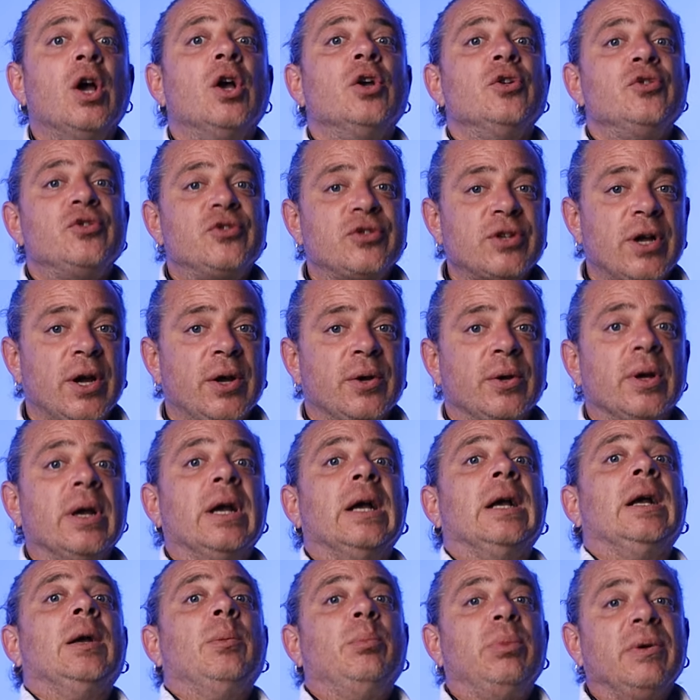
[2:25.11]
So
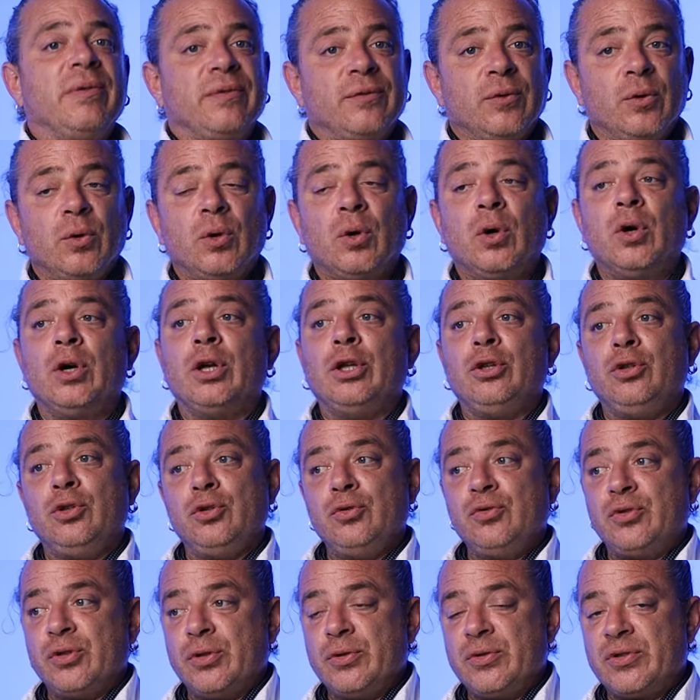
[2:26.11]
before
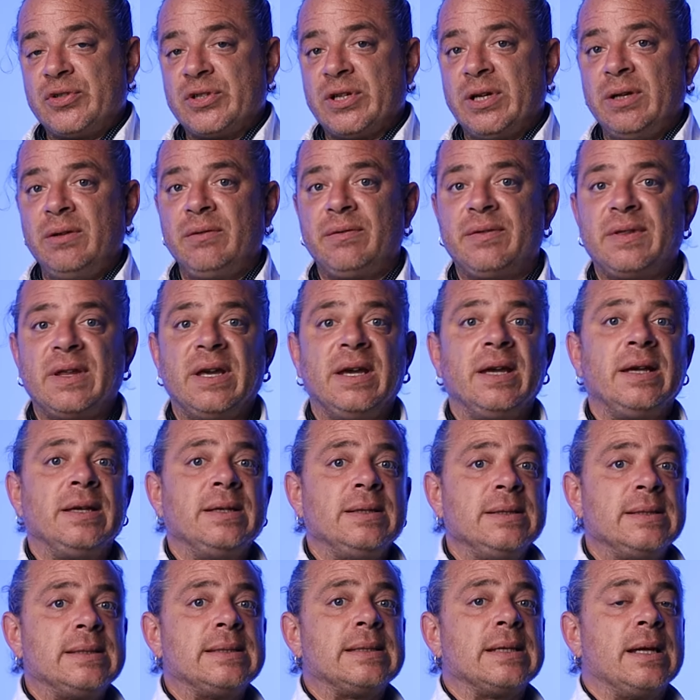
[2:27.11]
you do certain
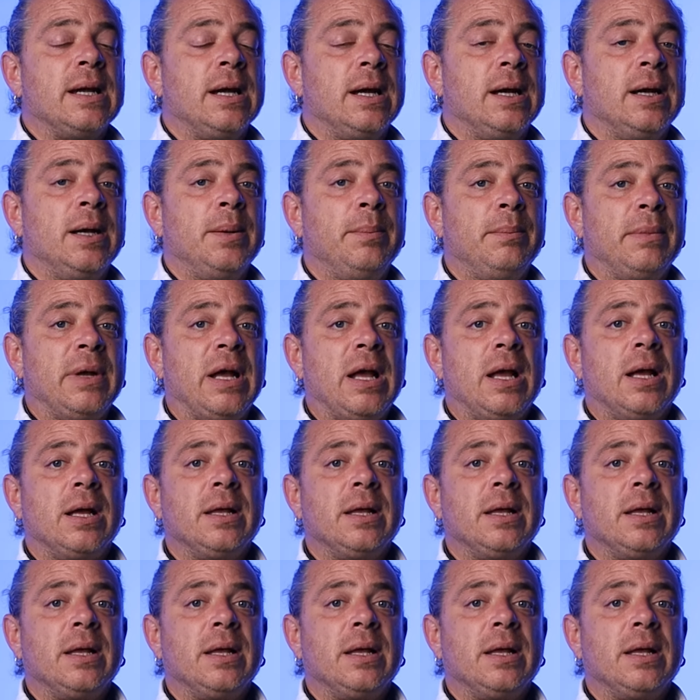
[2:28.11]
things, um,